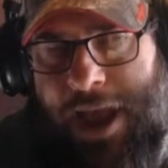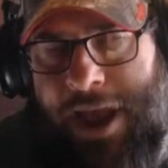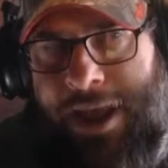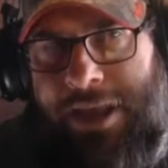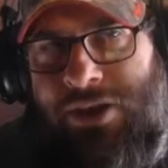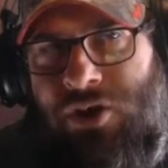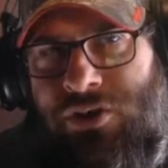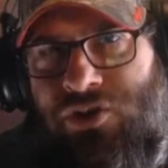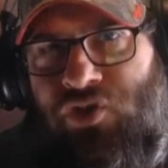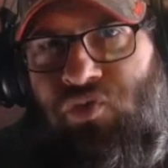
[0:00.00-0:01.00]
I could
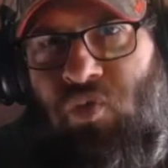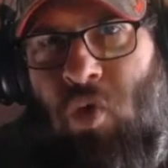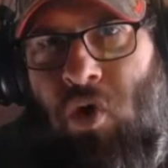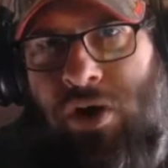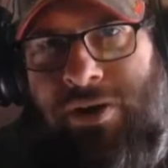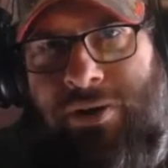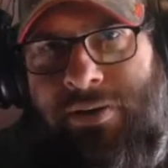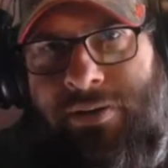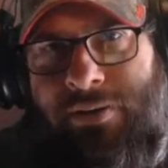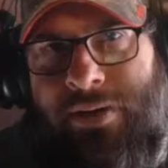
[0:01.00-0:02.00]
have sworn,
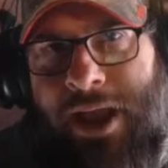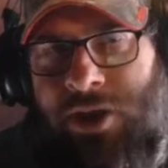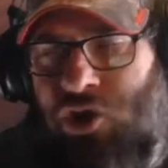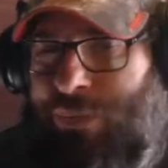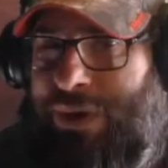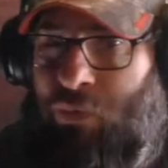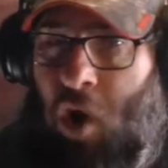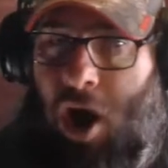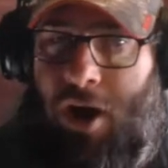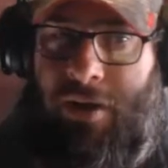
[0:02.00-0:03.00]
I could be
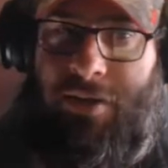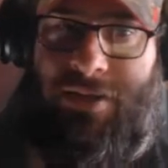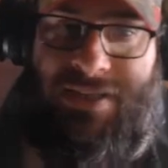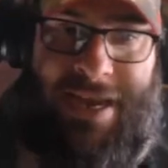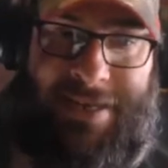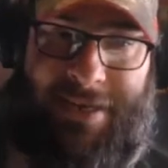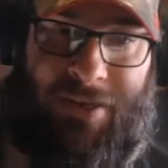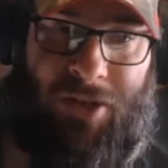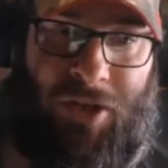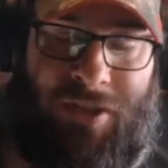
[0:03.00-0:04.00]
wrong, because I
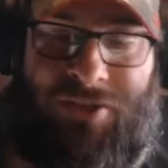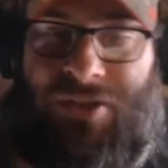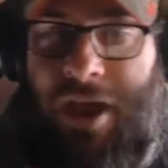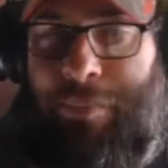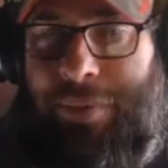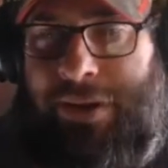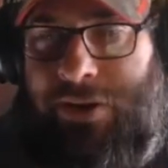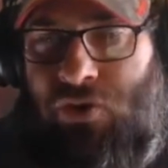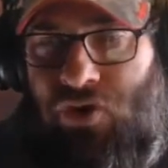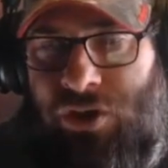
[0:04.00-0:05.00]
didn't look this up, but
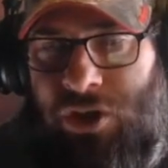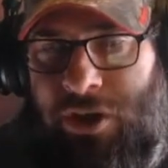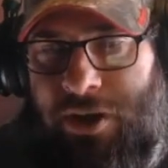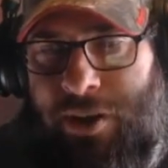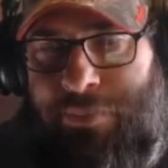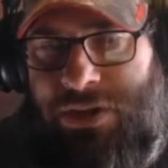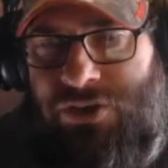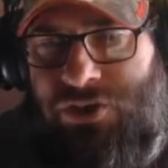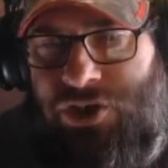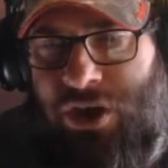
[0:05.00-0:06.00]
you should look it up,
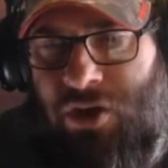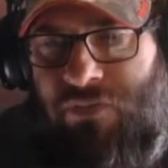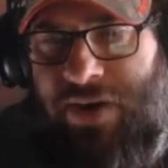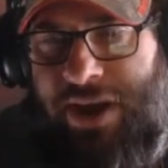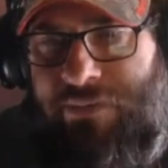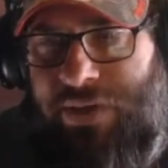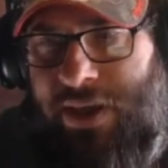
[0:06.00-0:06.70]
Mr. Chuck05.